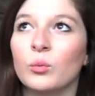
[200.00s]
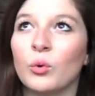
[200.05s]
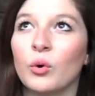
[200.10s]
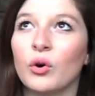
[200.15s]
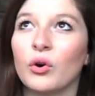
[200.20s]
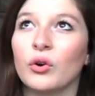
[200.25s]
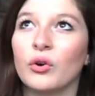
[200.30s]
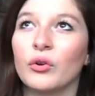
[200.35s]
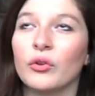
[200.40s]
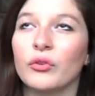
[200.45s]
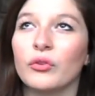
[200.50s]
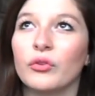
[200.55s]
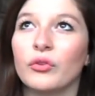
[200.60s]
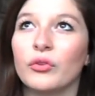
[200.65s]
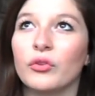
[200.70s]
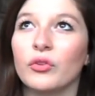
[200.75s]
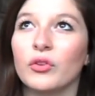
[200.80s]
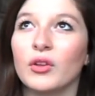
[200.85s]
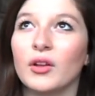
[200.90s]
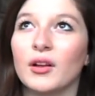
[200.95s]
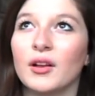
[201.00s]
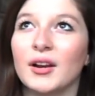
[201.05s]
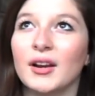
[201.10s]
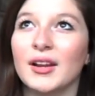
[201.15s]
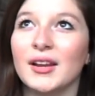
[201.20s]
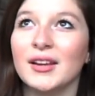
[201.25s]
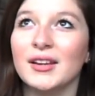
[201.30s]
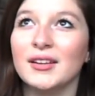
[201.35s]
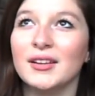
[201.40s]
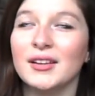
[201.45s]
Was a
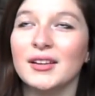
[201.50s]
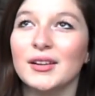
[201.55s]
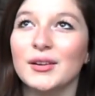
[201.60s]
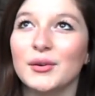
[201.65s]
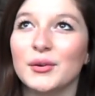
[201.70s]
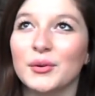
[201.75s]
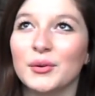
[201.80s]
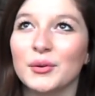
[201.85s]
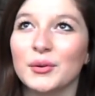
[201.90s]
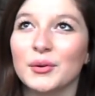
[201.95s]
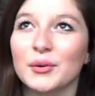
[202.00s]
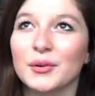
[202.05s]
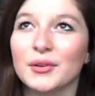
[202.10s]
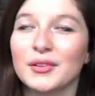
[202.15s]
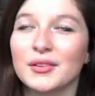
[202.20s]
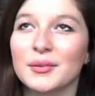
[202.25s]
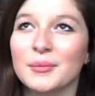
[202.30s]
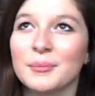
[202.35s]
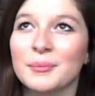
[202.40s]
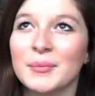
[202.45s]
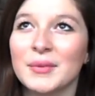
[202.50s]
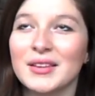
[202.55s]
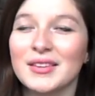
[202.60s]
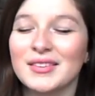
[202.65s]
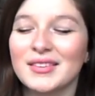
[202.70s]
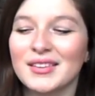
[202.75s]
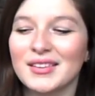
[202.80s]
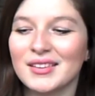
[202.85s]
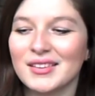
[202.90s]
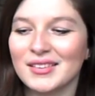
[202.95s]
lady called
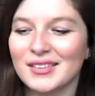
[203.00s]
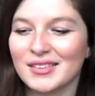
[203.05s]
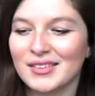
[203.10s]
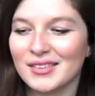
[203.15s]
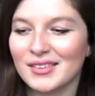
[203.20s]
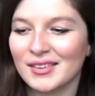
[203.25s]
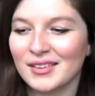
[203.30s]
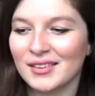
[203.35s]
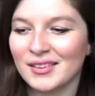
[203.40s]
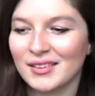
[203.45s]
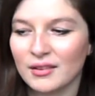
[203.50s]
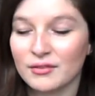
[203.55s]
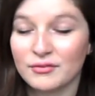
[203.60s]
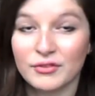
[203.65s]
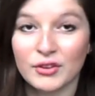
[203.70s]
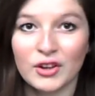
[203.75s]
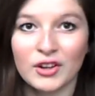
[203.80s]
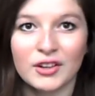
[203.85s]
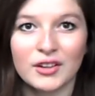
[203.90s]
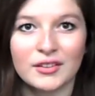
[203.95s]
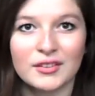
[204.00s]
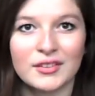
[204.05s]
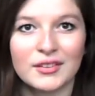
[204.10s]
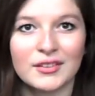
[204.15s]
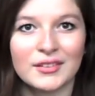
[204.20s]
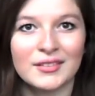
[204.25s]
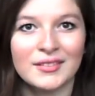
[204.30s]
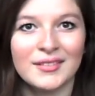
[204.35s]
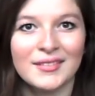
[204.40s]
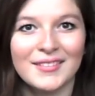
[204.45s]
Mrs.
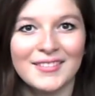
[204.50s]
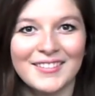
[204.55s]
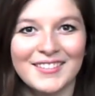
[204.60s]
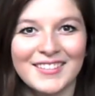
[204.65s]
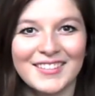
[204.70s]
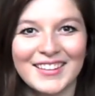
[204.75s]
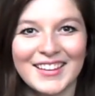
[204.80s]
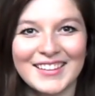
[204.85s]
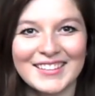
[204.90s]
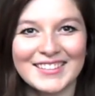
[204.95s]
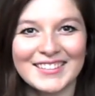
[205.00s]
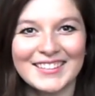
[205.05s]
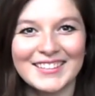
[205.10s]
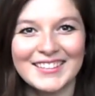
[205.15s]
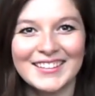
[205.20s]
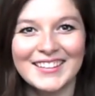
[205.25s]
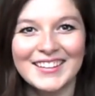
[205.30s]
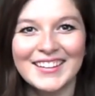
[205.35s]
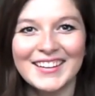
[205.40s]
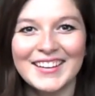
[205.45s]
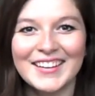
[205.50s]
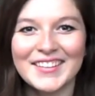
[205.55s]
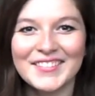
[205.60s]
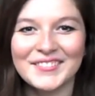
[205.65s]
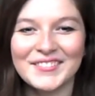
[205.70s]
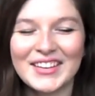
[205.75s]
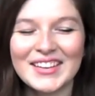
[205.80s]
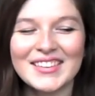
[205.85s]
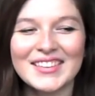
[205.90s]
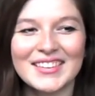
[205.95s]
Ferguson, that's it,
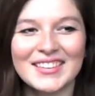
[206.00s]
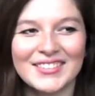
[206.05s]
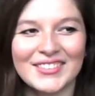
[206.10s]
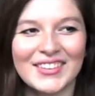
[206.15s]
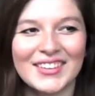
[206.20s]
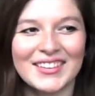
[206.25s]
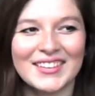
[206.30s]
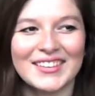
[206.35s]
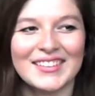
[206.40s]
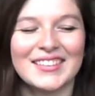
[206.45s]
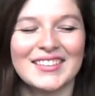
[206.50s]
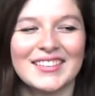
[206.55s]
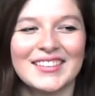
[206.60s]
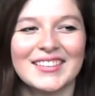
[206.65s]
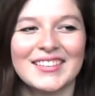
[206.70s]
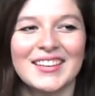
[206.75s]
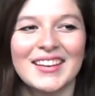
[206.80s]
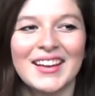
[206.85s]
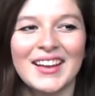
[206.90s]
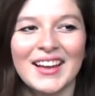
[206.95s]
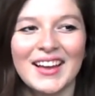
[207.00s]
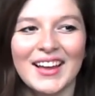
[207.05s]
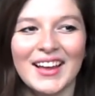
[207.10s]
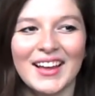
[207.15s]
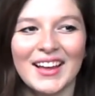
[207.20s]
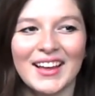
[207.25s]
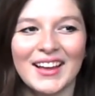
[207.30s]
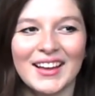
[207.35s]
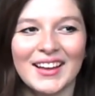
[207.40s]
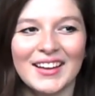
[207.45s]
Mrs. Ferguson,
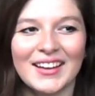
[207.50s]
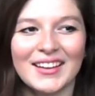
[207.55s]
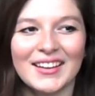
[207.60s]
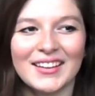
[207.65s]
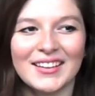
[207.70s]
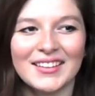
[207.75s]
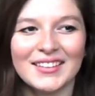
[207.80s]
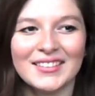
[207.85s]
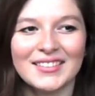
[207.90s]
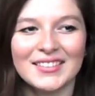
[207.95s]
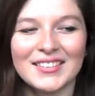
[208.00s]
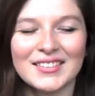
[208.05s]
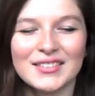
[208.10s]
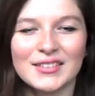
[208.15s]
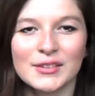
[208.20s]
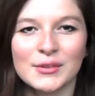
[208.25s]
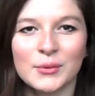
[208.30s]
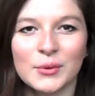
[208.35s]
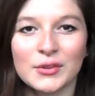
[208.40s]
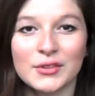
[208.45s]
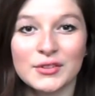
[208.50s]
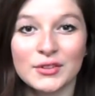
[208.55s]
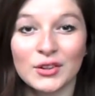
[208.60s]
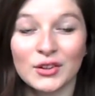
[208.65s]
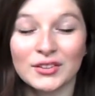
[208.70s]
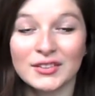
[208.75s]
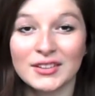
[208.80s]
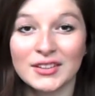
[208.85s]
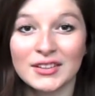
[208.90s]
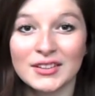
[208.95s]
and she was
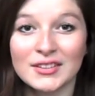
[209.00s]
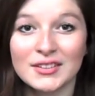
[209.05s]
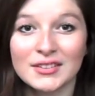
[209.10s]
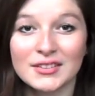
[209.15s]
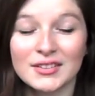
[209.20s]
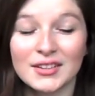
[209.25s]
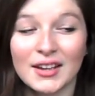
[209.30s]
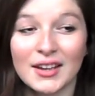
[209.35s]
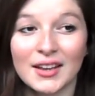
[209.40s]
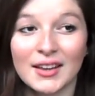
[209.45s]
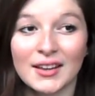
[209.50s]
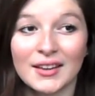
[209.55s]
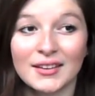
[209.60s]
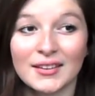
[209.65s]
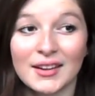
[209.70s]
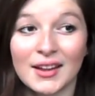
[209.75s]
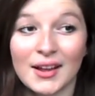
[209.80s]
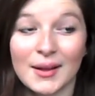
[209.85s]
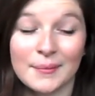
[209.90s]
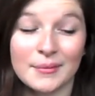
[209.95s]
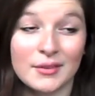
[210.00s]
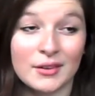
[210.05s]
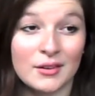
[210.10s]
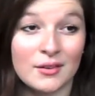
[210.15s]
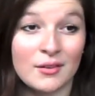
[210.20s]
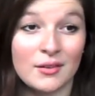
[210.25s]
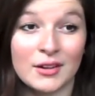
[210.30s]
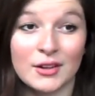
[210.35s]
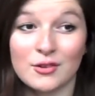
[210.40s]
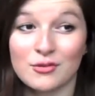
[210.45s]
Scottish and
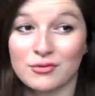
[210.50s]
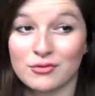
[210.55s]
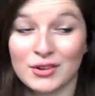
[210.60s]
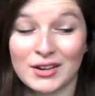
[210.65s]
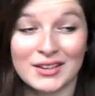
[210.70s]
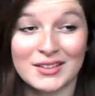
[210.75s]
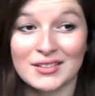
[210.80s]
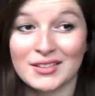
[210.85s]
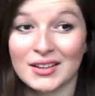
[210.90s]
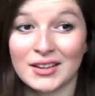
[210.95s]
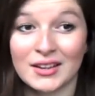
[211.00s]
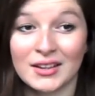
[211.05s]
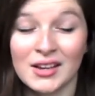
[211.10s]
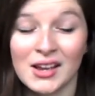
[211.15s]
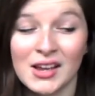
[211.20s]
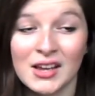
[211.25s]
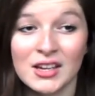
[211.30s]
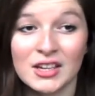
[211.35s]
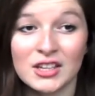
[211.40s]
absolutely crazy.